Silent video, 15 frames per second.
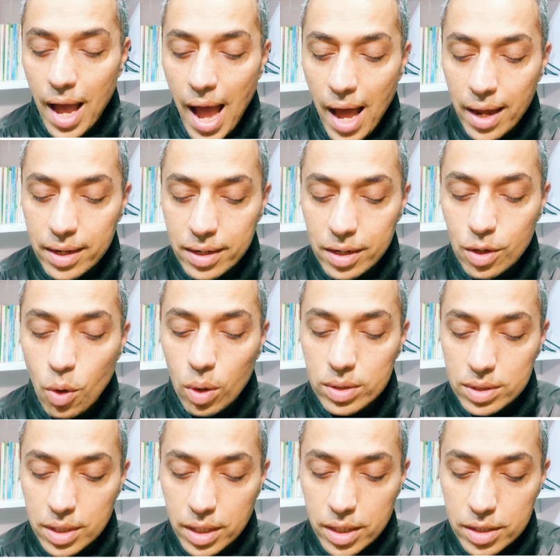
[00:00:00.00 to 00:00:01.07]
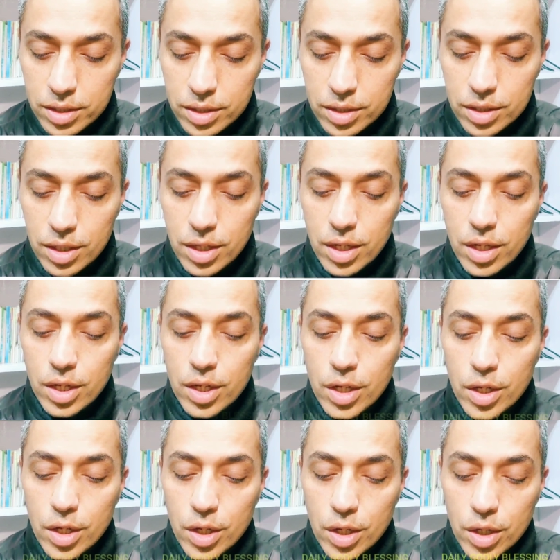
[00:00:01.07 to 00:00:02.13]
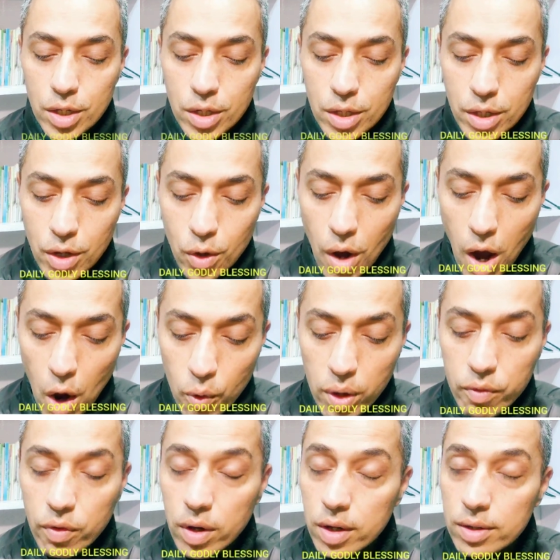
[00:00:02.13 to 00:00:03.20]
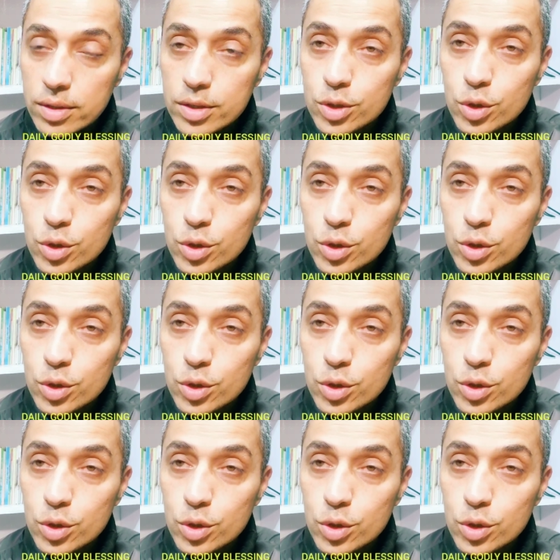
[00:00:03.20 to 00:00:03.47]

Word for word: And God says, however,